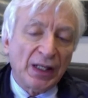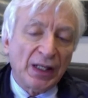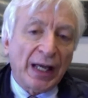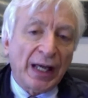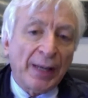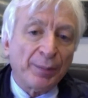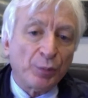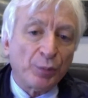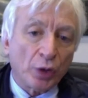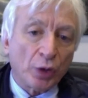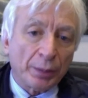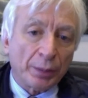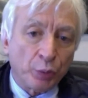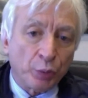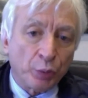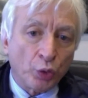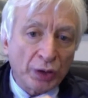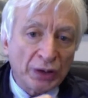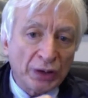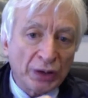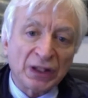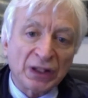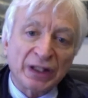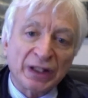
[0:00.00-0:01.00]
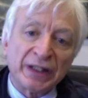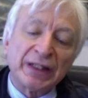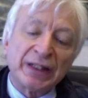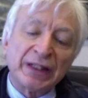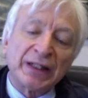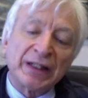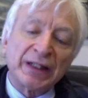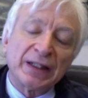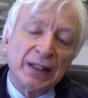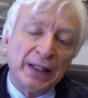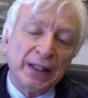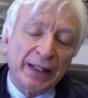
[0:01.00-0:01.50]
And more
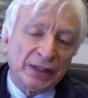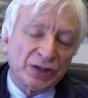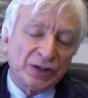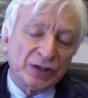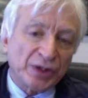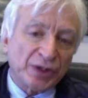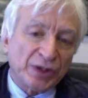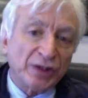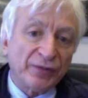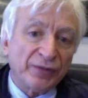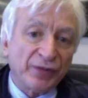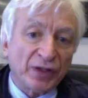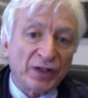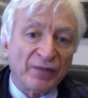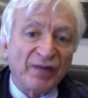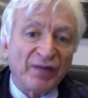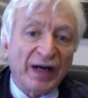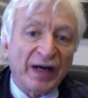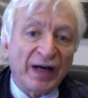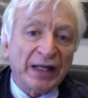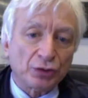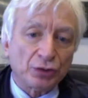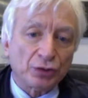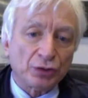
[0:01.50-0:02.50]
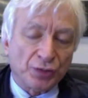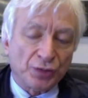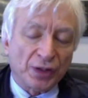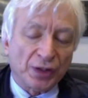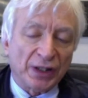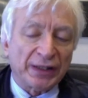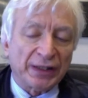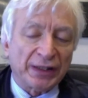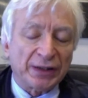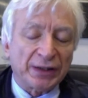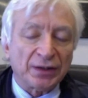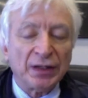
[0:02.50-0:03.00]
importantly, especially for the VITAL
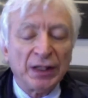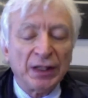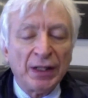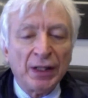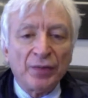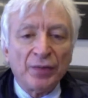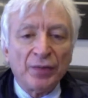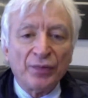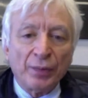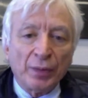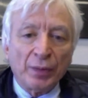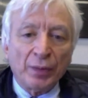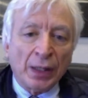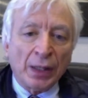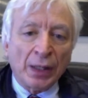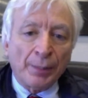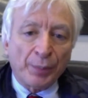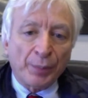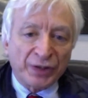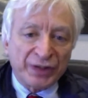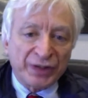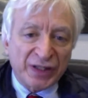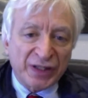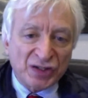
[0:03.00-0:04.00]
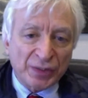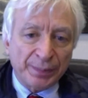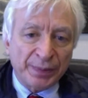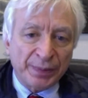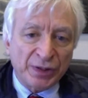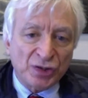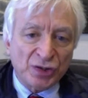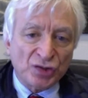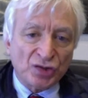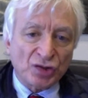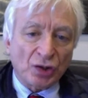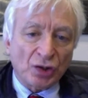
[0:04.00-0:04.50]
trial, uh,
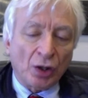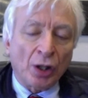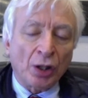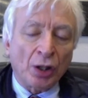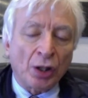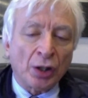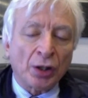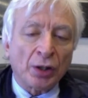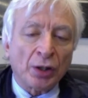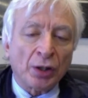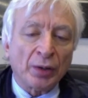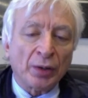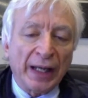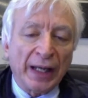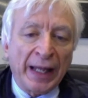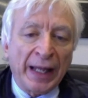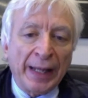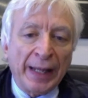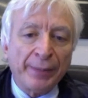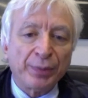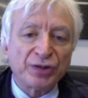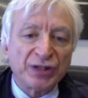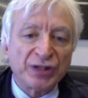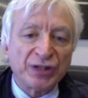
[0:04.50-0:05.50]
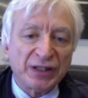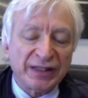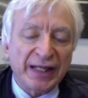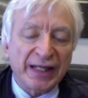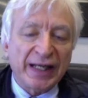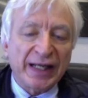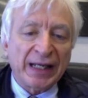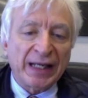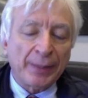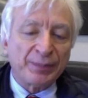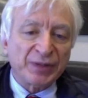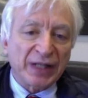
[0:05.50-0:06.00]
participants are able to
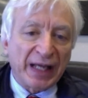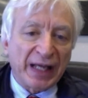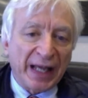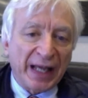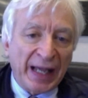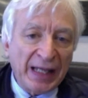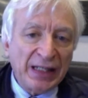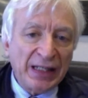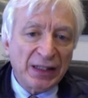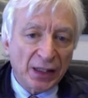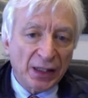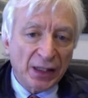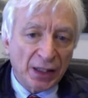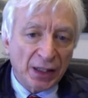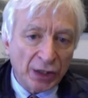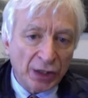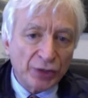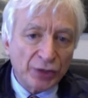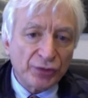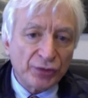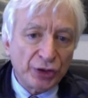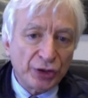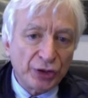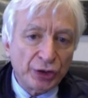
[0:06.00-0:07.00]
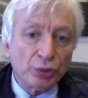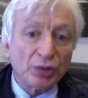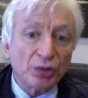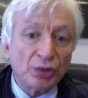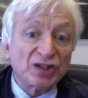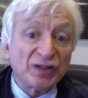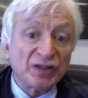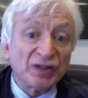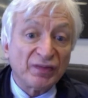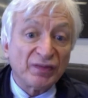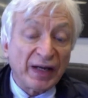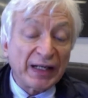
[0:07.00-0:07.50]
take up to eight hundred
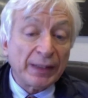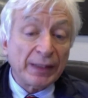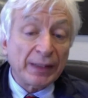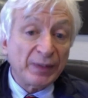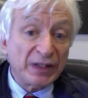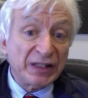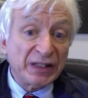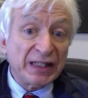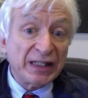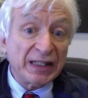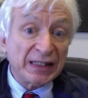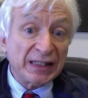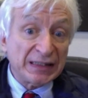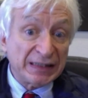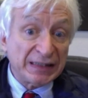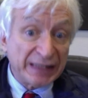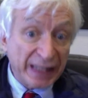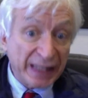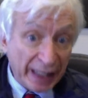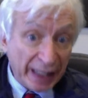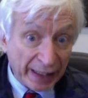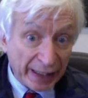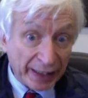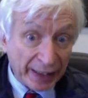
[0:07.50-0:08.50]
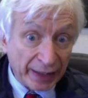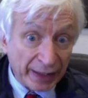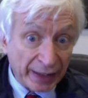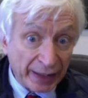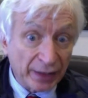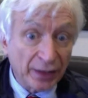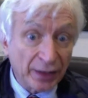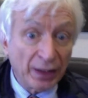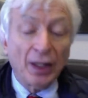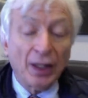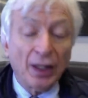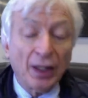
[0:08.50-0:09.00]
units of vitamin D a day,
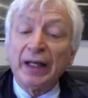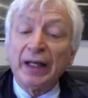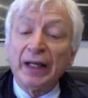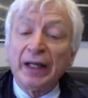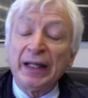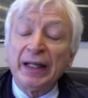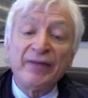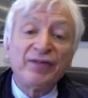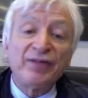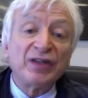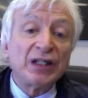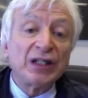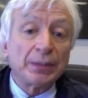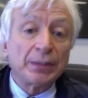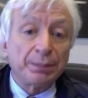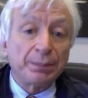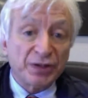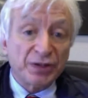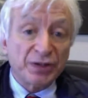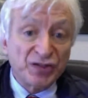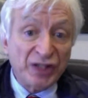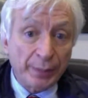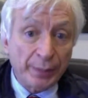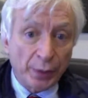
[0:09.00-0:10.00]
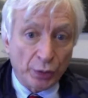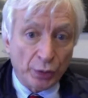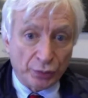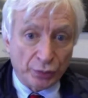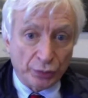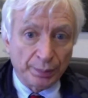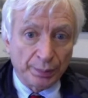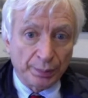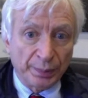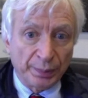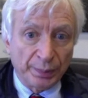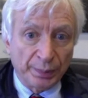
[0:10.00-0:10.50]
even in the placebo
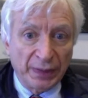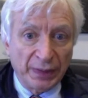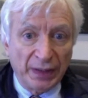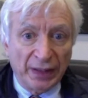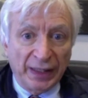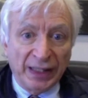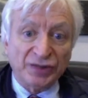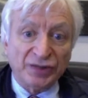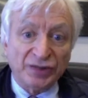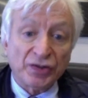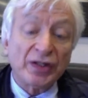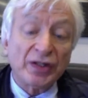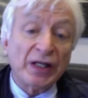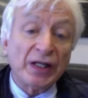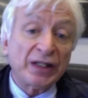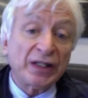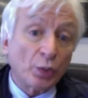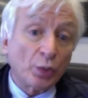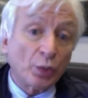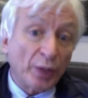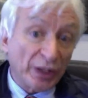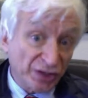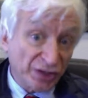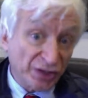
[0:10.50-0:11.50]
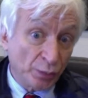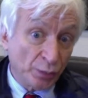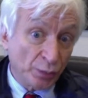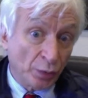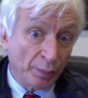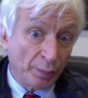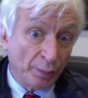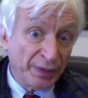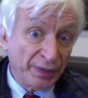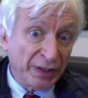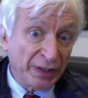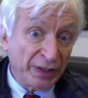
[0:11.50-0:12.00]
group. And so then the question
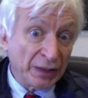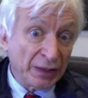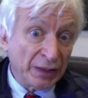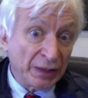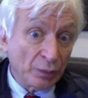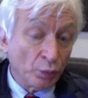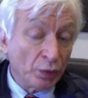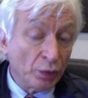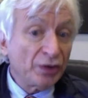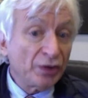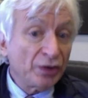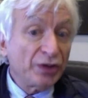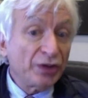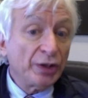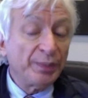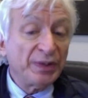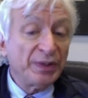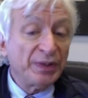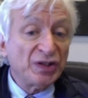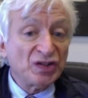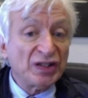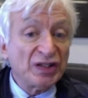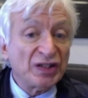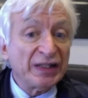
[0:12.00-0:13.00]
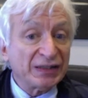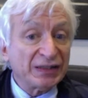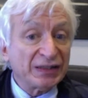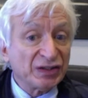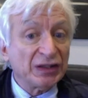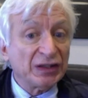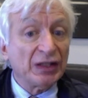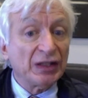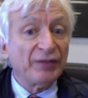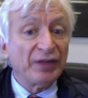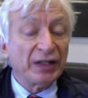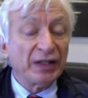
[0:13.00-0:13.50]
will be, will you be seeing a
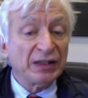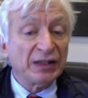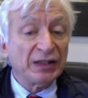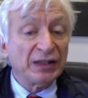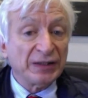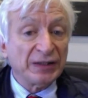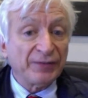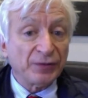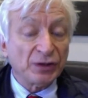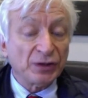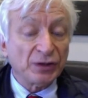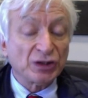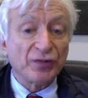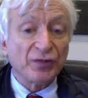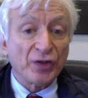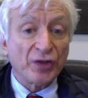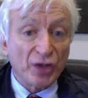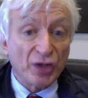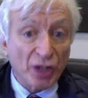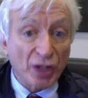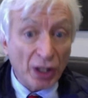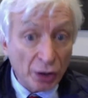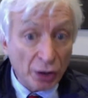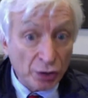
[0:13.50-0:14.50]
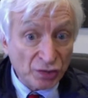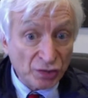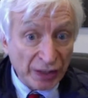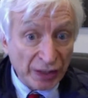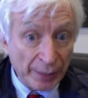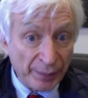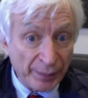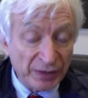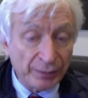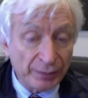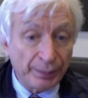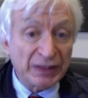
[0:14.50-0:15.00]
significant difference for those
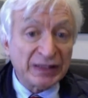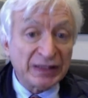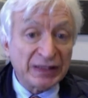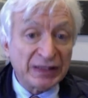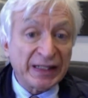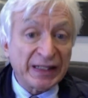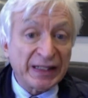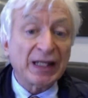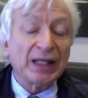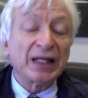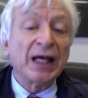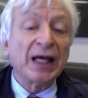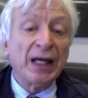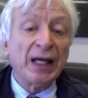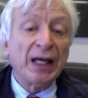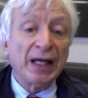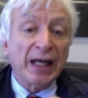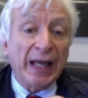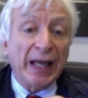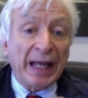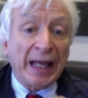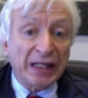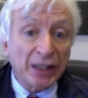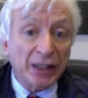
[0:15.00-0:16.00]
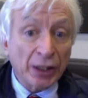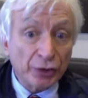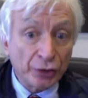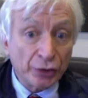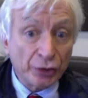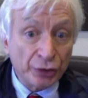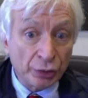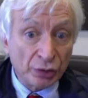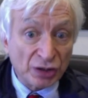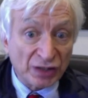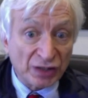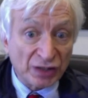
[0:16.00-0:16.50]
that may be taking eight
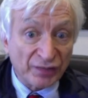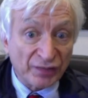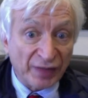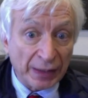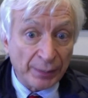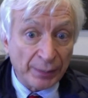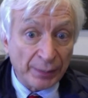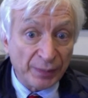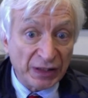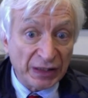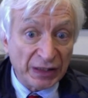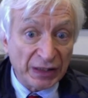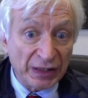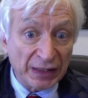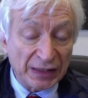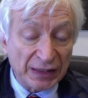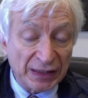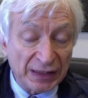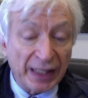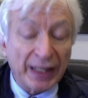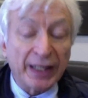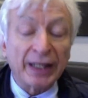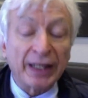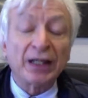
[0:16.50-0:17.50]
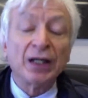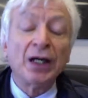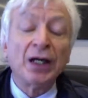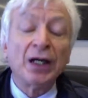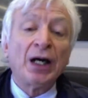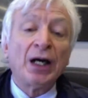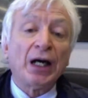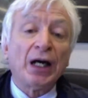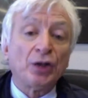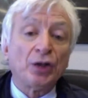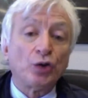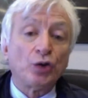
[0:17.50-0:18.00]
hundred units of vitamin D a day,
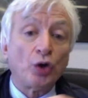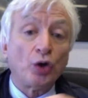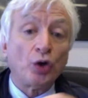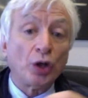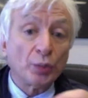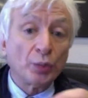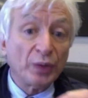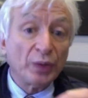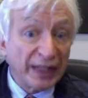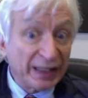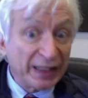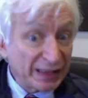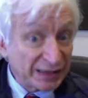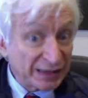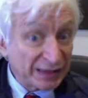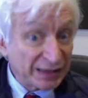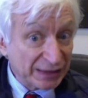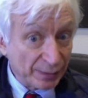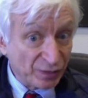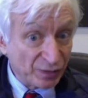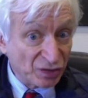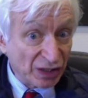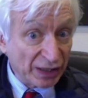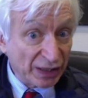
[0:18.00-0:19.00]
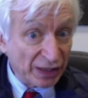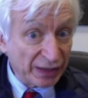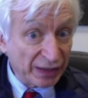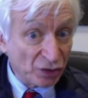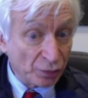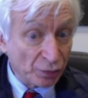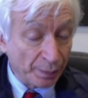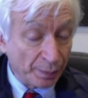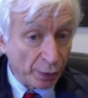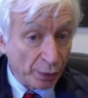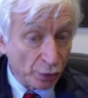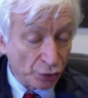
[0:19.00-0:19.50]
along with getting some sun
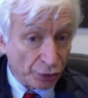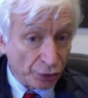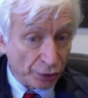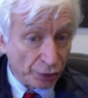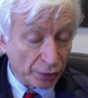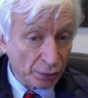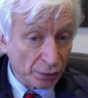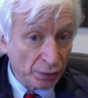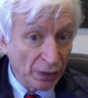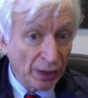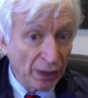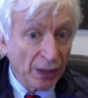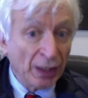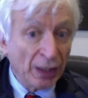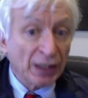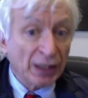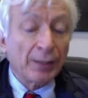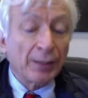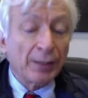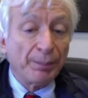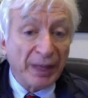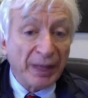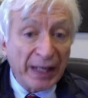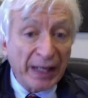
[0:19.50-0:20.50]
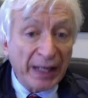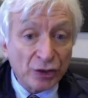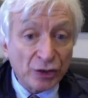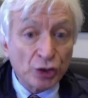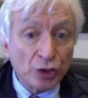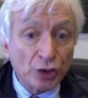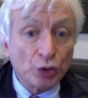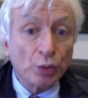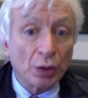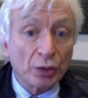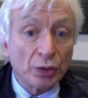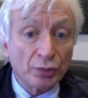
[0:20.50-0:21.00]
exposure, compared
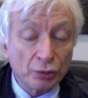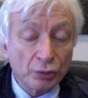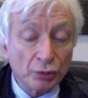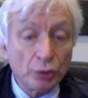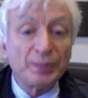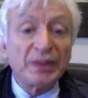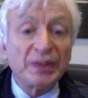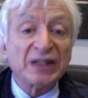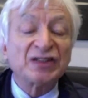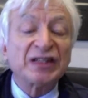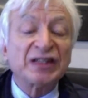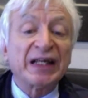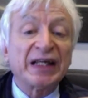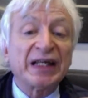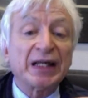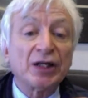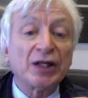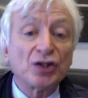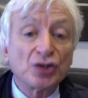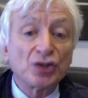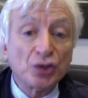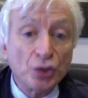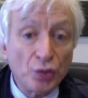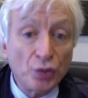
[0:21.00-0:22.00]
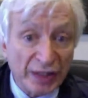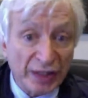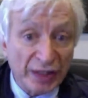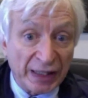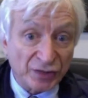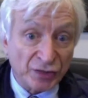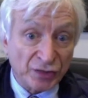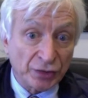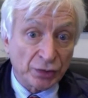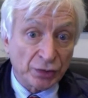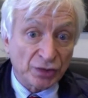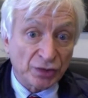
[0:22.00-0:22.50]
to a group that's taking two
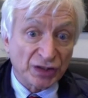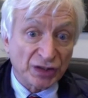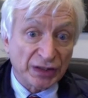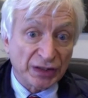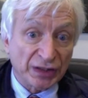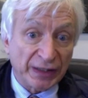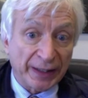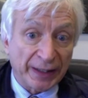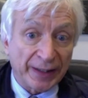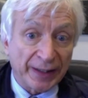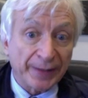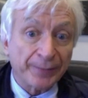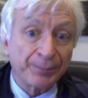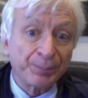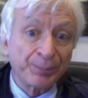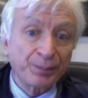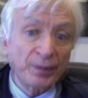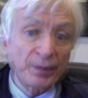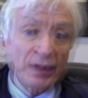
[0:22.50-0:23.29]
thousand units a day?